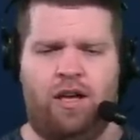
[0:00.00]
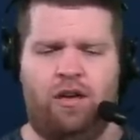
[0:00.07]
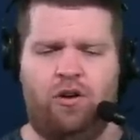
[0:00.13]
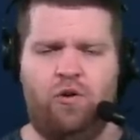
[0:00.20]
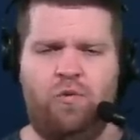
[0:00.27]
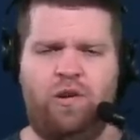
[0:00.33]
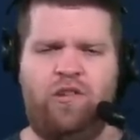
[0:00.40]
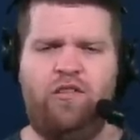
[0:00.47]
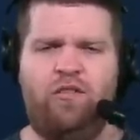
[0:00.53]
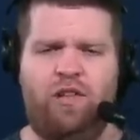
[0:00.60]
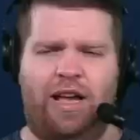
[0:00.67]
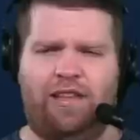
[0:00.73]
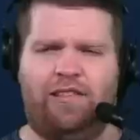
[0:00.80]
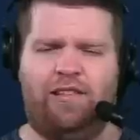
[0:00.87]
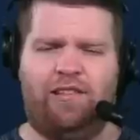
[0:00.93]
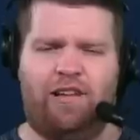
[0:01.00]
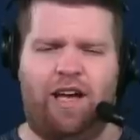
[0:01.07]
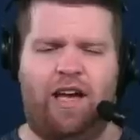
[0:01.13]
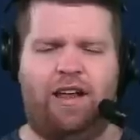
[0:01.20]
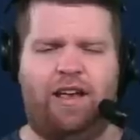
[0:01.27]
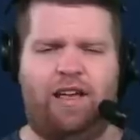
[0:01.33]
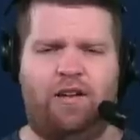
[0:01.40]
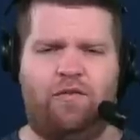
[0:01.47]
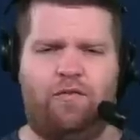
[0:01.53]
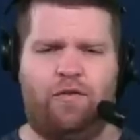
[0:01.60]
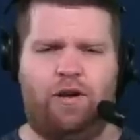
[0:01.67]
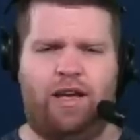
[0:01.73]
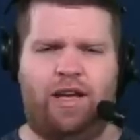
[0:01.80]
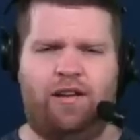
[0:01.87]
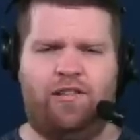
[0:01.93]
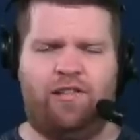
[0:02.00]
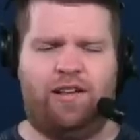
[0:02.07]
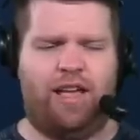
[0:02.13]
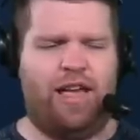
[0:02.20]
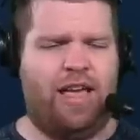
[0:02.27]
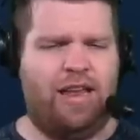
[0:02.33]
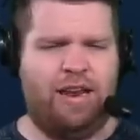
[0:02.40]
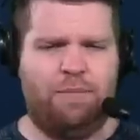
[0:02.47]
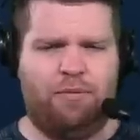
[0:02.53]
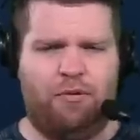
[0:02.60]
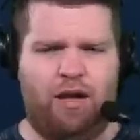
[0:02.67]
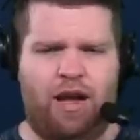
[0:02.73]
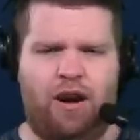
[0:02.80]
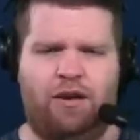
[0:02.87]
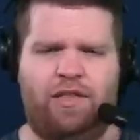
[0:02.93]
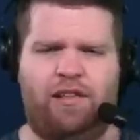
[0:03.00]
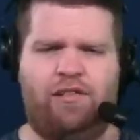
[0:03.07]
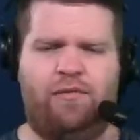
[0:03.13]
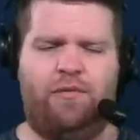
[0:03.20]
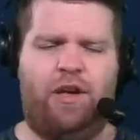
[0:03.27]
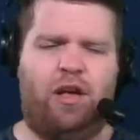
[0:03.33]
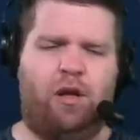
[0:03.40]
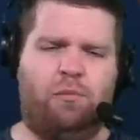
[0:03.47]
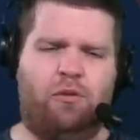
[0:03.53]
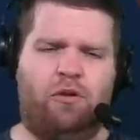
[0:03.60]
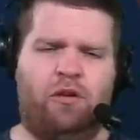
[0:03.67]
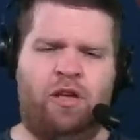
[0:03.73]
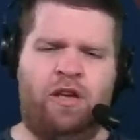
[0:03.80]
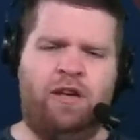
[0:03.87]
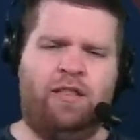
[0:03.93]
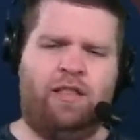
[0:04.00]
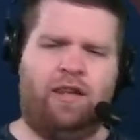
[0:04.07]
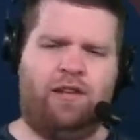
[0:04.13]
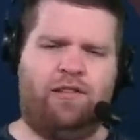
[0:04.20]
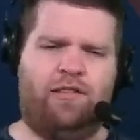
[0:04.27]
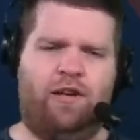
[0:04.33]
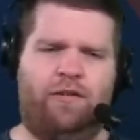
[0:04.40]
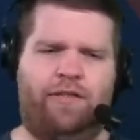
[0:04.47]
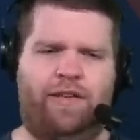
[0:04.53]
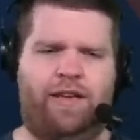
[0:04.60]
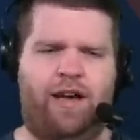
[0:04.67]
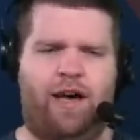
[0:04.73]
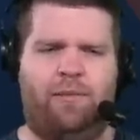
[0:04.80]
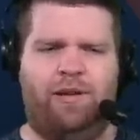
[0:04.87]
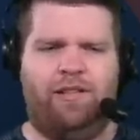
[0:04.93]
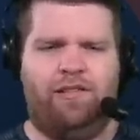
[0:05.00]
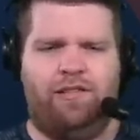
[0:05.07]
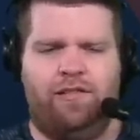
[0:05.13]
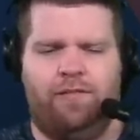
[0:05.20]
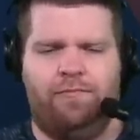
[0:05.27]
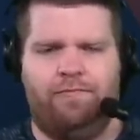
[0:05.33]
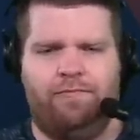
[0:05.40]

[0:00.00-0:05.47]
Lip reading: Who would you like to sign in free agency? Any player that's available, let us know in the comments.